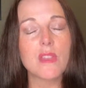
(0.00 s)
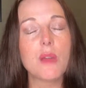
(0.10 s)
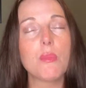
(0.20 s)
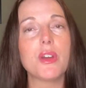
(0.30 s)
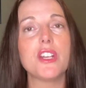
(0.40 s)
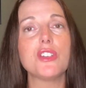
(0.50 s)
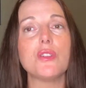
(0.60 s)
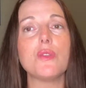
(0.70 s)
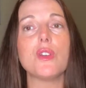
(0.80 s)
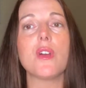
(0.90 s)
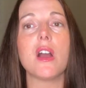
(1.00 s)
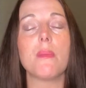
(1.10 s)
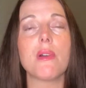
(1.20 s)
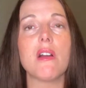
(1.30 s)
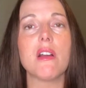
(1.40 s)
put it to your
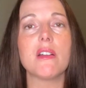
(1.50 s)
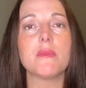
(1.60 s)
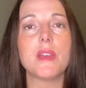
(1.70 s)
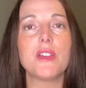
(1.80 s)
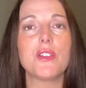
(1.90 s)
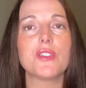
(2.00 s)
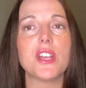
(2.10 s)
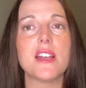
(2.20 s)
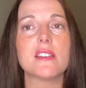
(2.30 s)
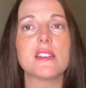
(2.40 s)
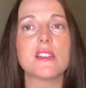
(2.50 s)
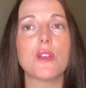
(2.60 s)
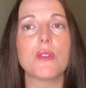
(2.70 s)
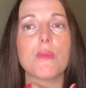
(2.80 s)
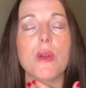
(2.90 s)
upper heart and your chest, your
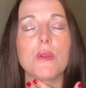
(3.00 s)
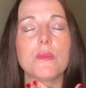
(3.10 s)
throat.